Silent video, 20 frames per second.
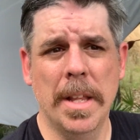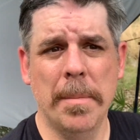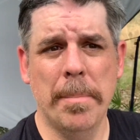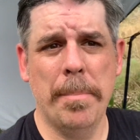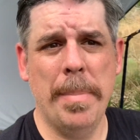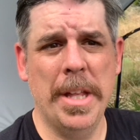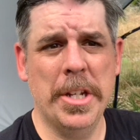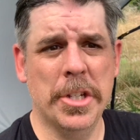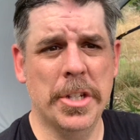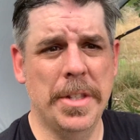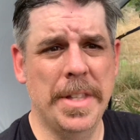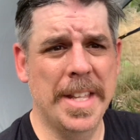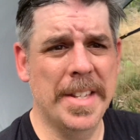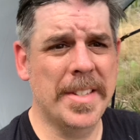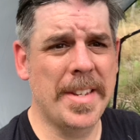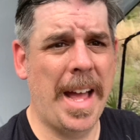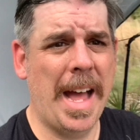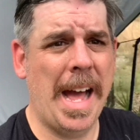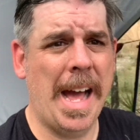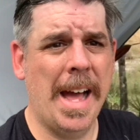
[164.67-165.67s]
Pitched this
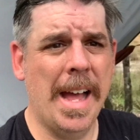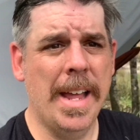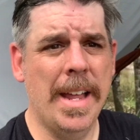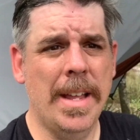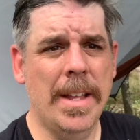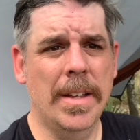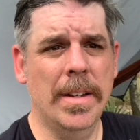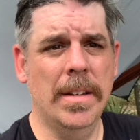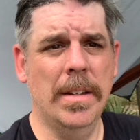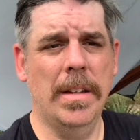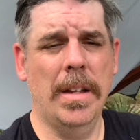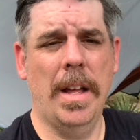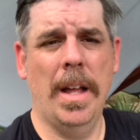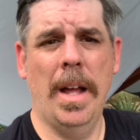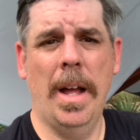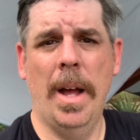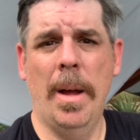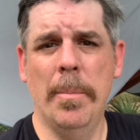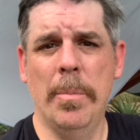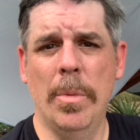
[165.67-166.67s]
high
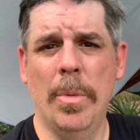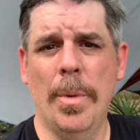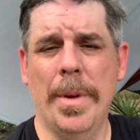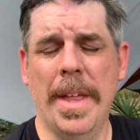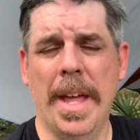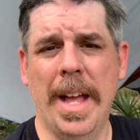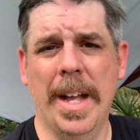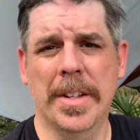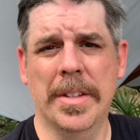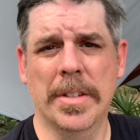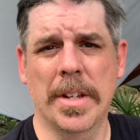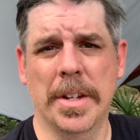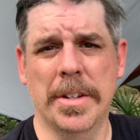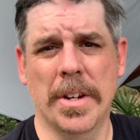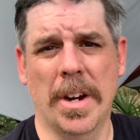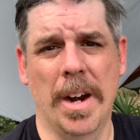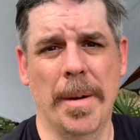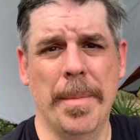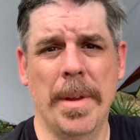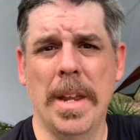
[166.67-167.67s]
with a hex cut
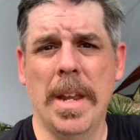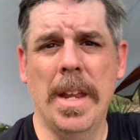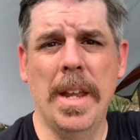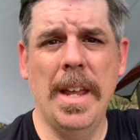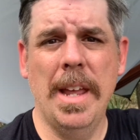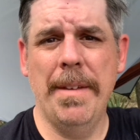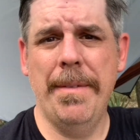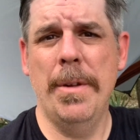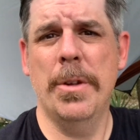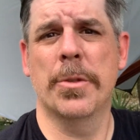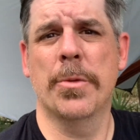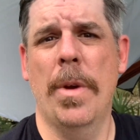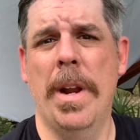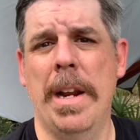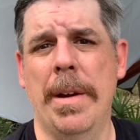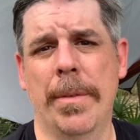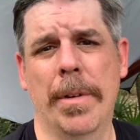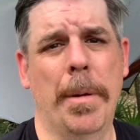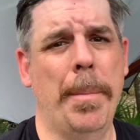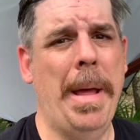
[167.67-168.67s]
tarp. If it was
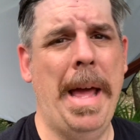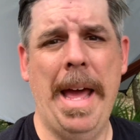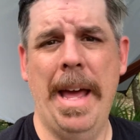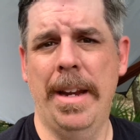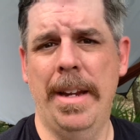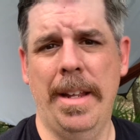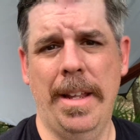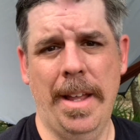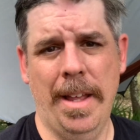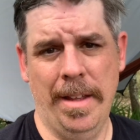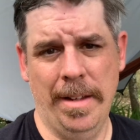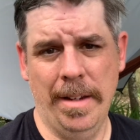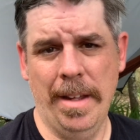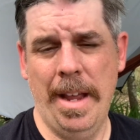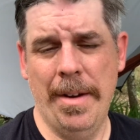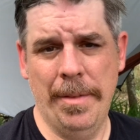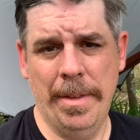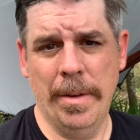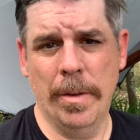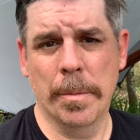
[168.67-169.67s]
raining real bad,
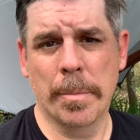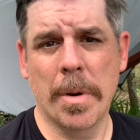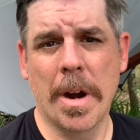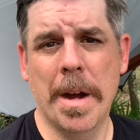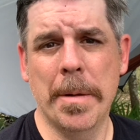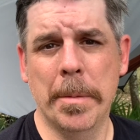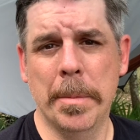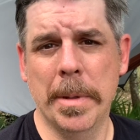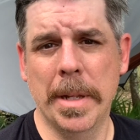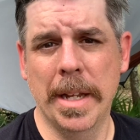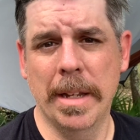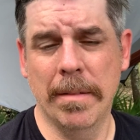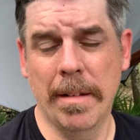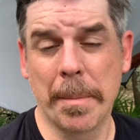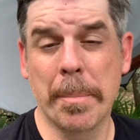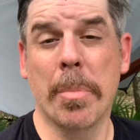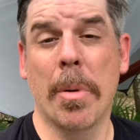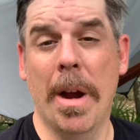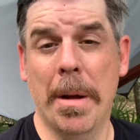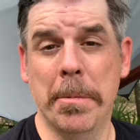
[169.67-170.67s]
everything would
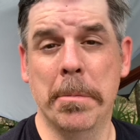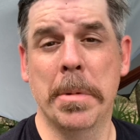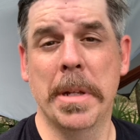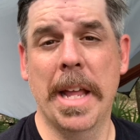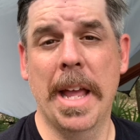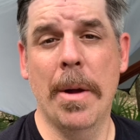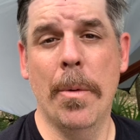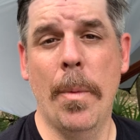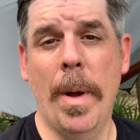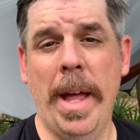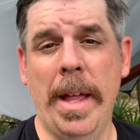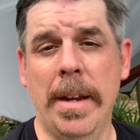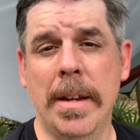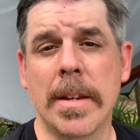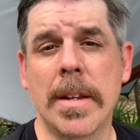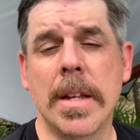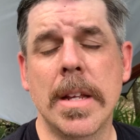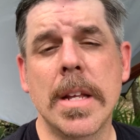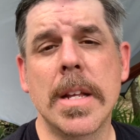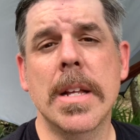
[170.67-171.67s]
I'd probably get wet.
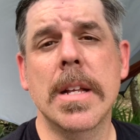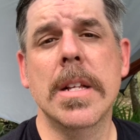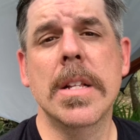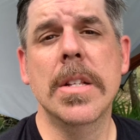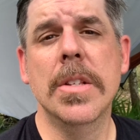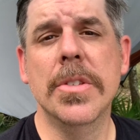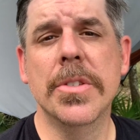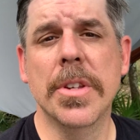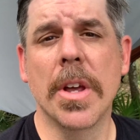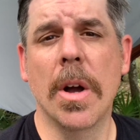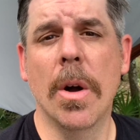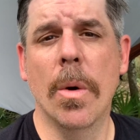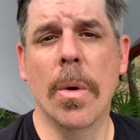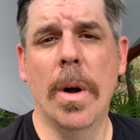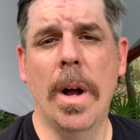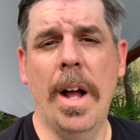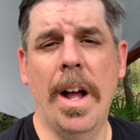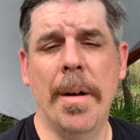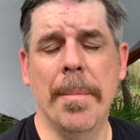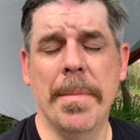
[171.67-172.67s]
So
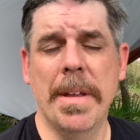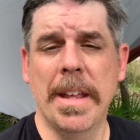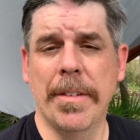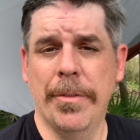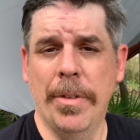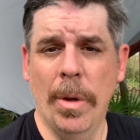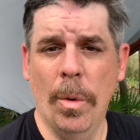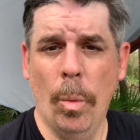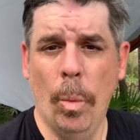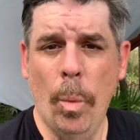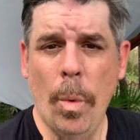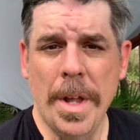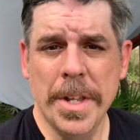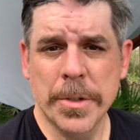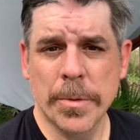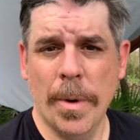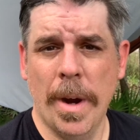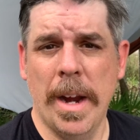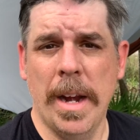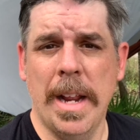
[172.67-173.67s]
if it was
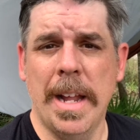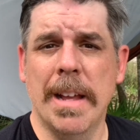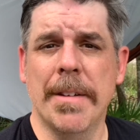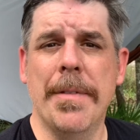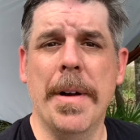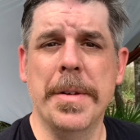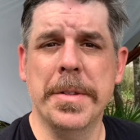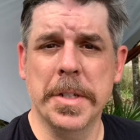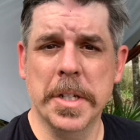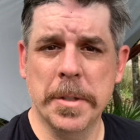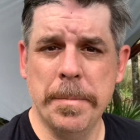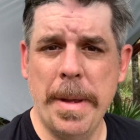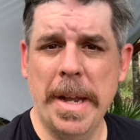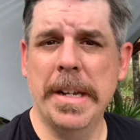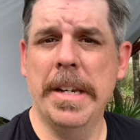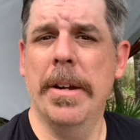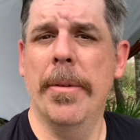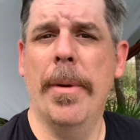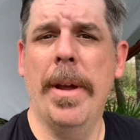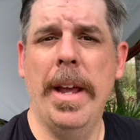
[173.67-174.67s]
raining, if I was
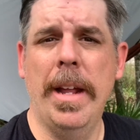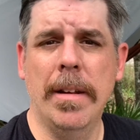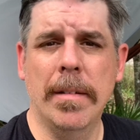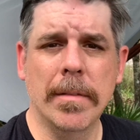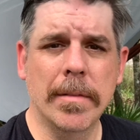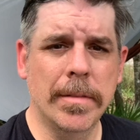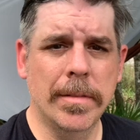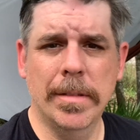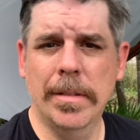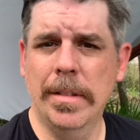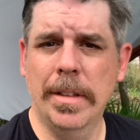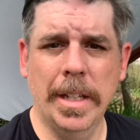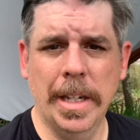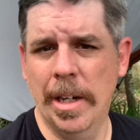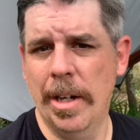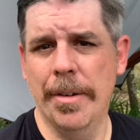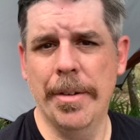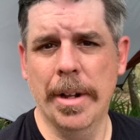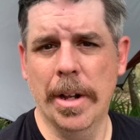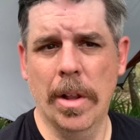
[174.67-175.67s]
expecting rain, you know,
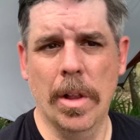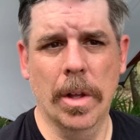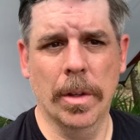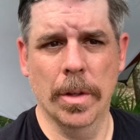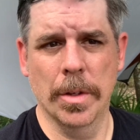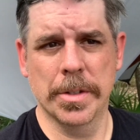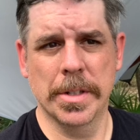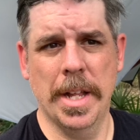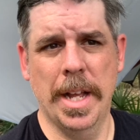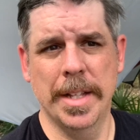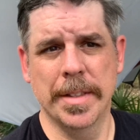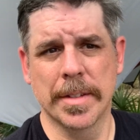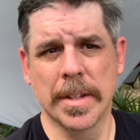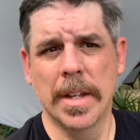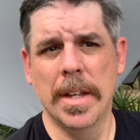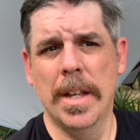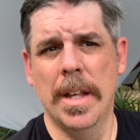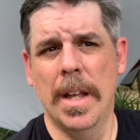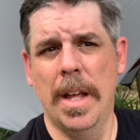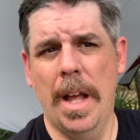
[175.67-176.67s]
everything along those lines,
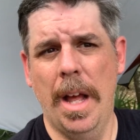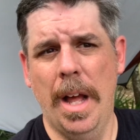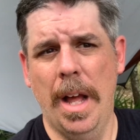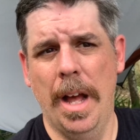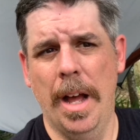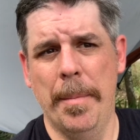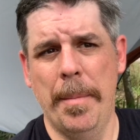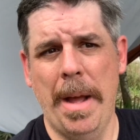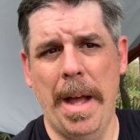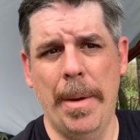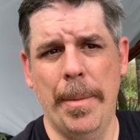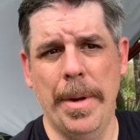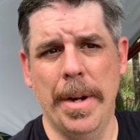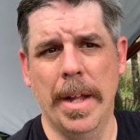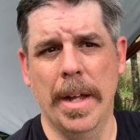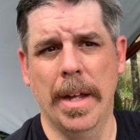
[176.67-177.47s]
I would